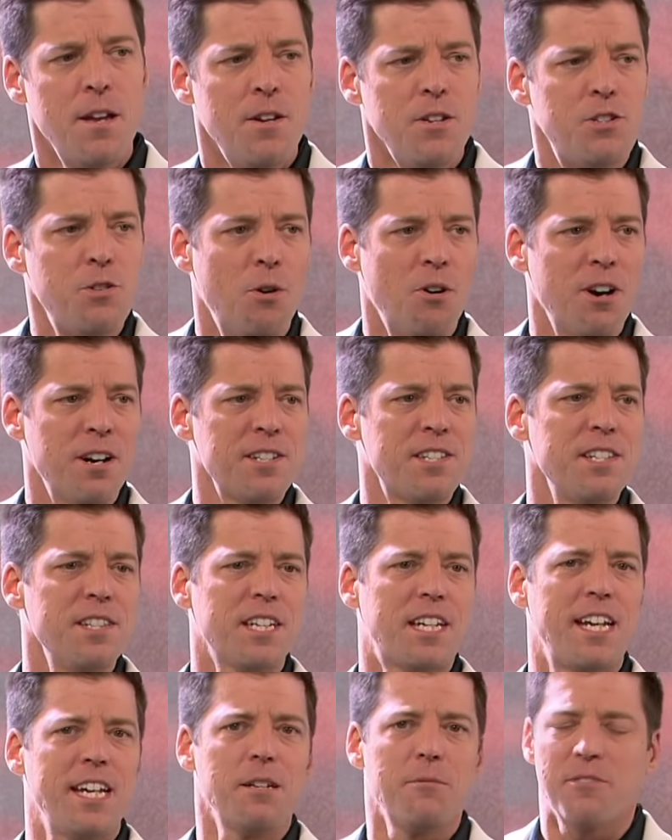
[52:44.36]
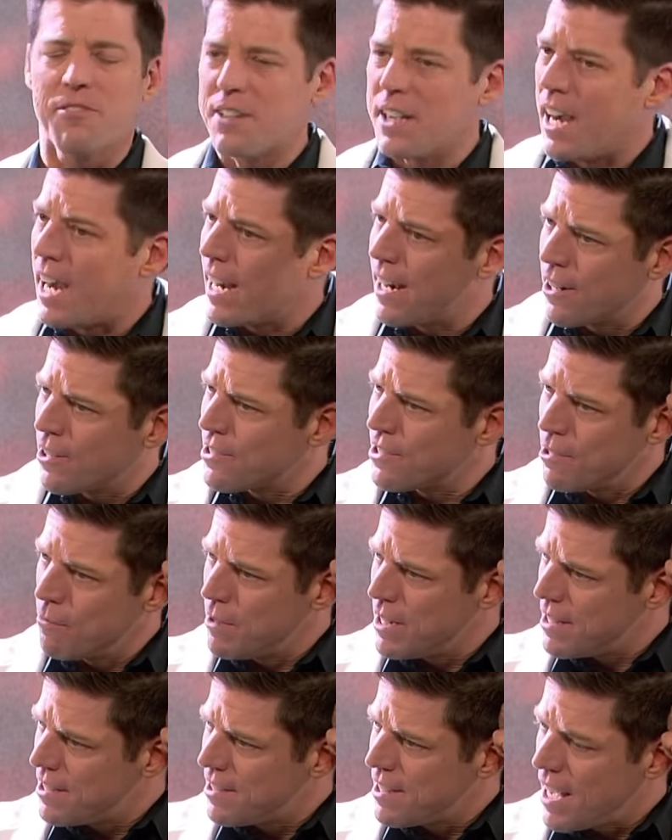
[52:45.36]
Doors in the kingdom of God, I heard
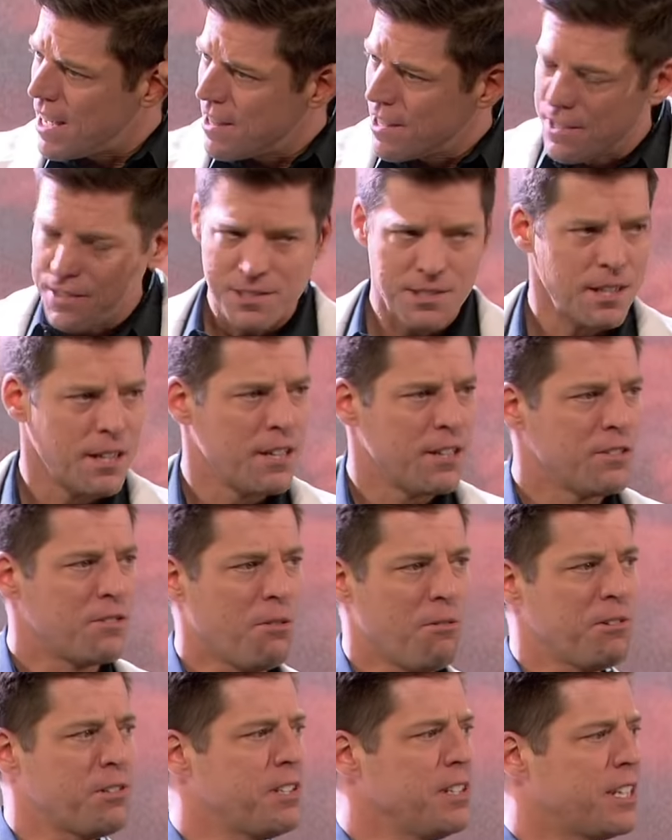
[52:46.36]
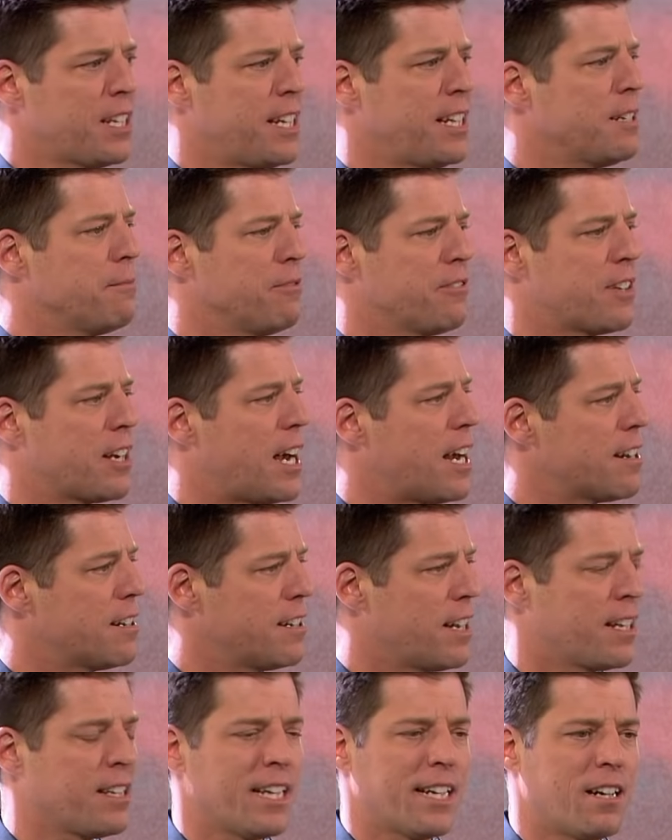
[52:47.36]
somebody say this, doors in the kingdom of God are
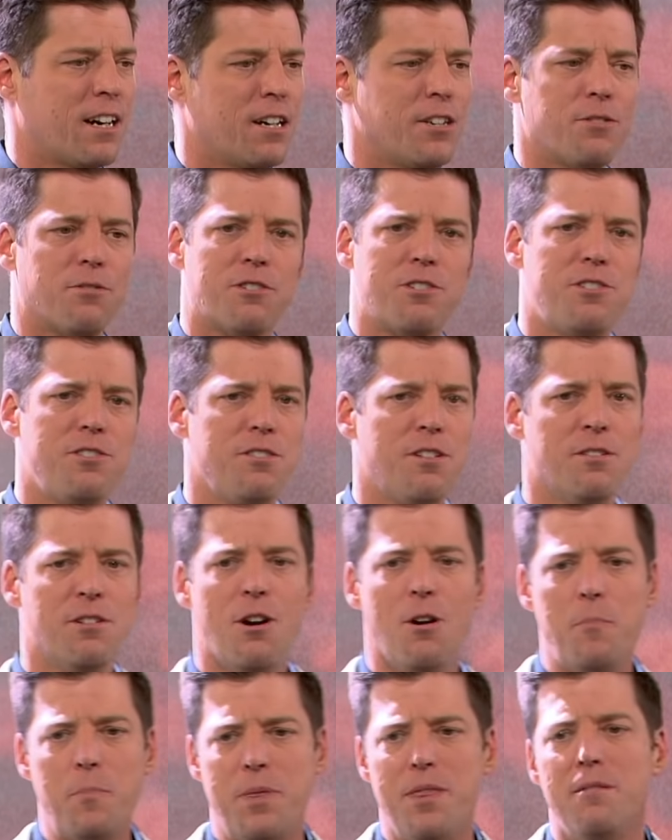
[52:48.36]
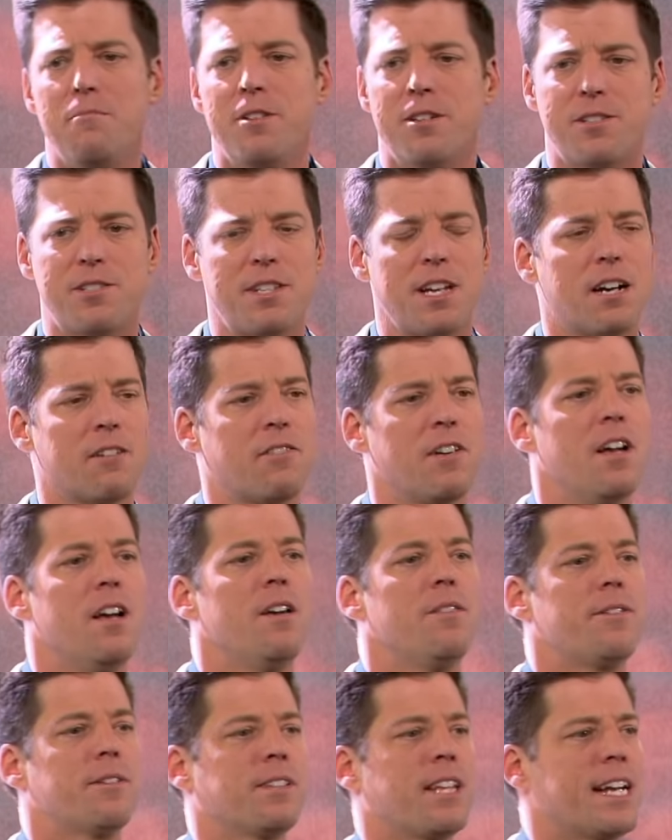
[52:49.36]
not like our doors. You don't open them yourself.
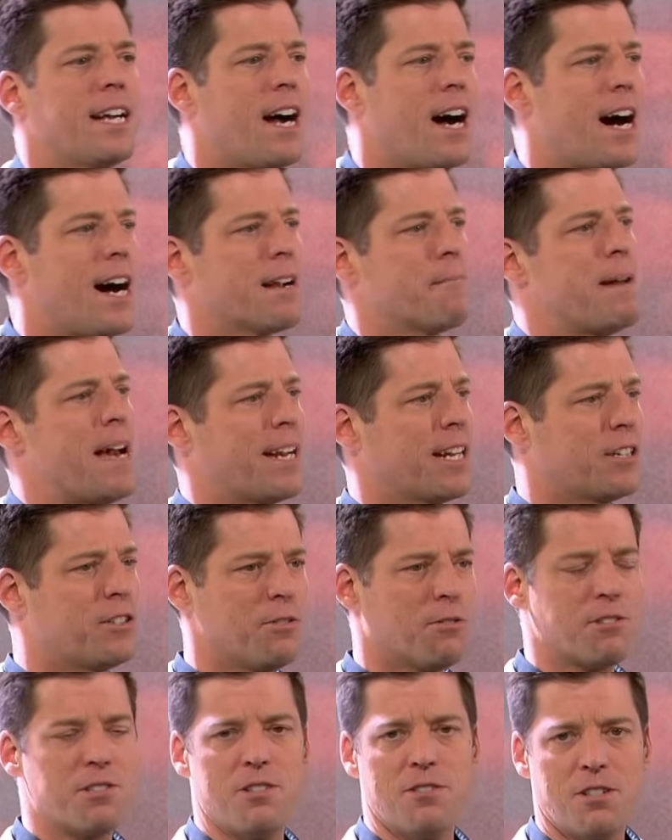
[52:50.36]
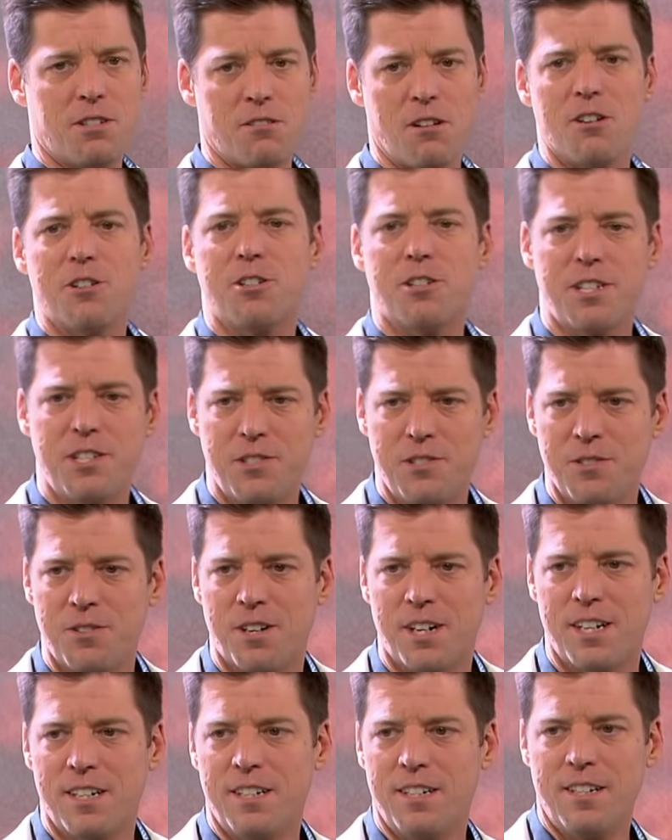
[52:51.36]
They're like automatic doors at the grocery
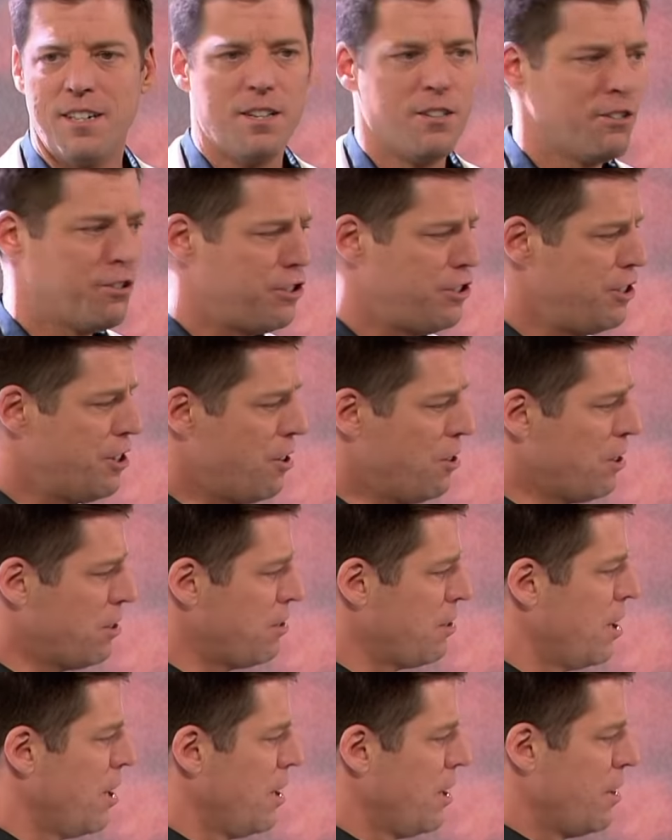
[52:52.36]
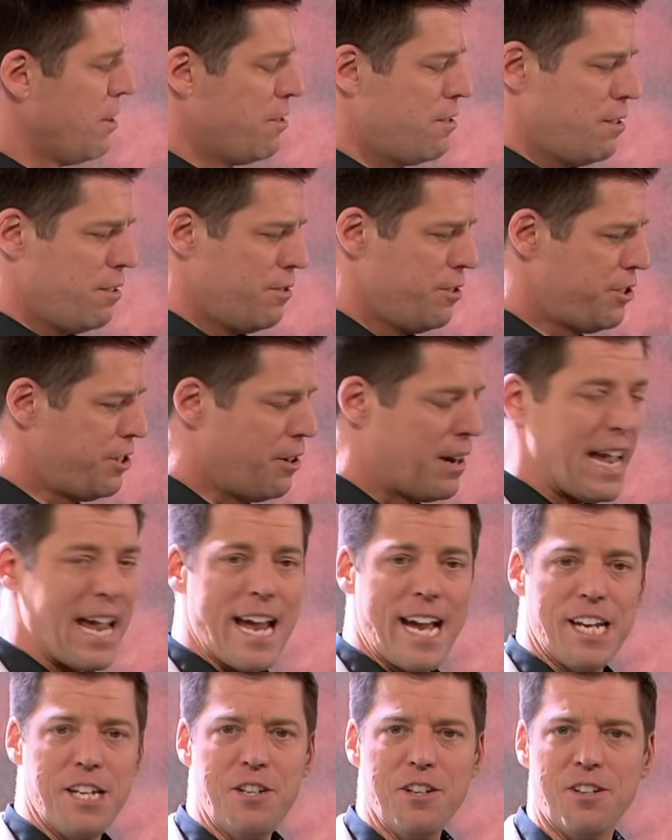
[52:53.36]
store. There's no
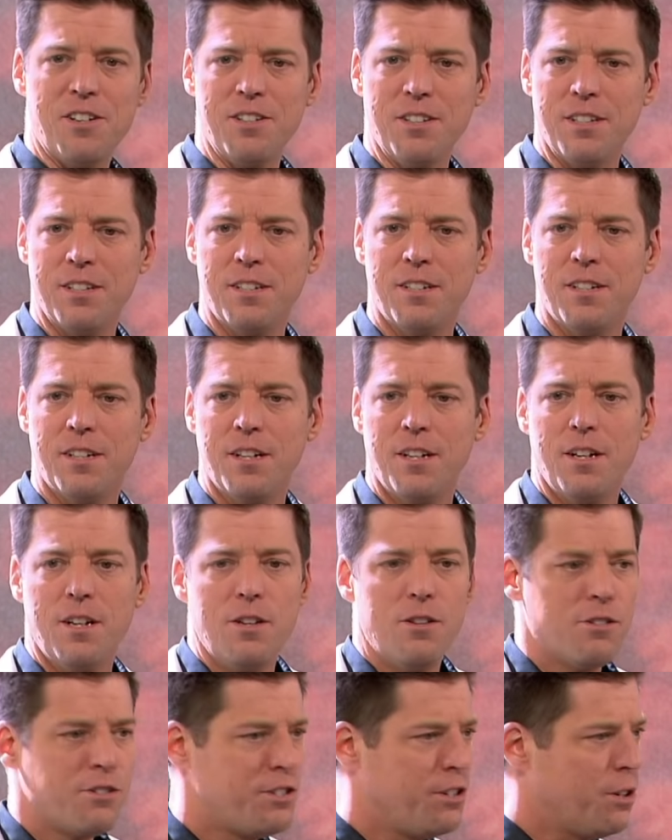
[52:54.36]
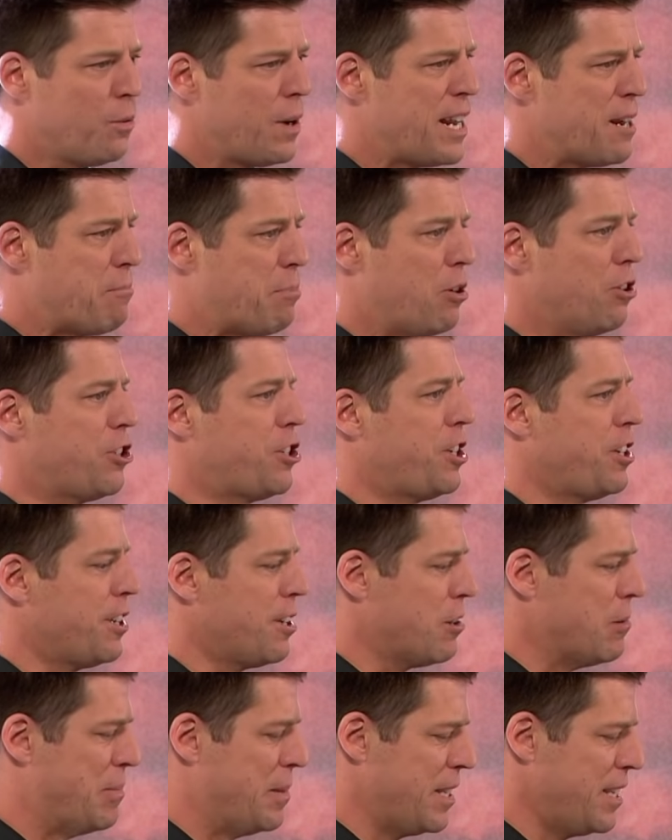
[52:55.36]
handle. There's no way to push it
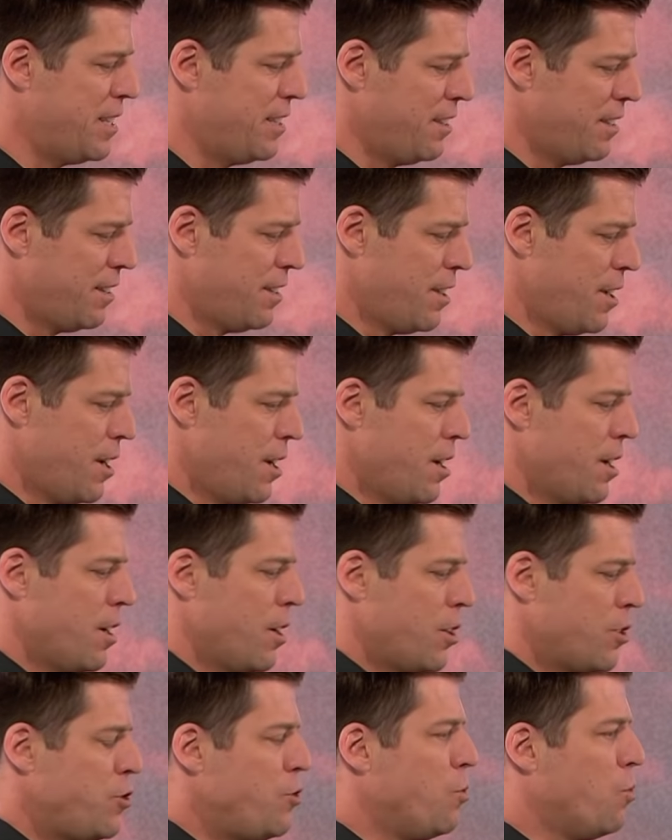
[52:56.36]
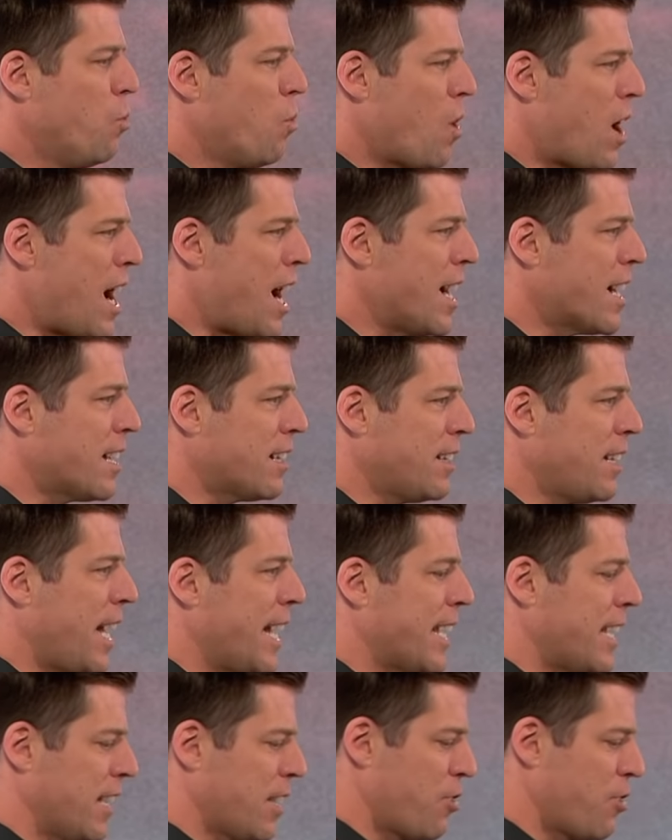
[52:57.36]
open. You walk like a